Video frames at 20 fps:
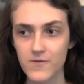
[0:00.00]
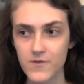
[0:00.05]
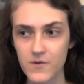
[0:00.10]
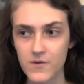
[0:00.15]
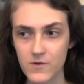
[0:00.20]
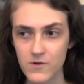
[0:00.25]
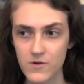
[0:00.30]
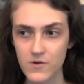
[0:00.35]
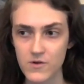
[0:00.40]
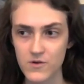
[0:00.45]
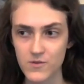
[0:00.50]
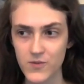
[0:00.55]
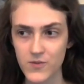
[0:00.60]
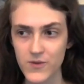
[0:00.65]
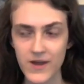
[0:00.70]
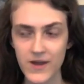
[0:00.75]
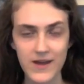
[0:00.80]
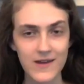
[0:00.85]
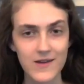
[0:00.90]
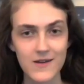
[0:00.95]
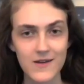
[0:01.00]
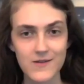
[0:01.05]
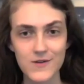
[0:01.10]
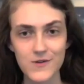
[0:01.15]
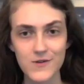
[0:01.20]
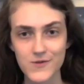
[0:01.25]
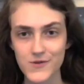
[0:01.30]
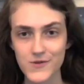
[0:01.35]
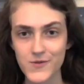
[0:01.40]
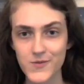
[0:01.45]
Google Play, and
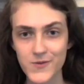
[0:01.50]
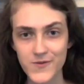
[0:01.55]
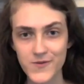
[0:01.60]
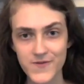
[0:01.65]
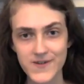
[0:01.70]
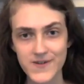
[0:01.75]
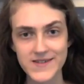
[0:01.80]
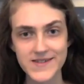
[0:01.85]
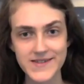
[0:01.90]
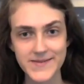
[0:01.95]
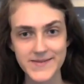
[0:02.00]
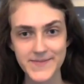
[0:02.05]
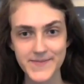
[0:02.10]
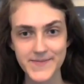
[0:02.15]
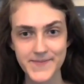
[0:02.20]
YouTube Movies.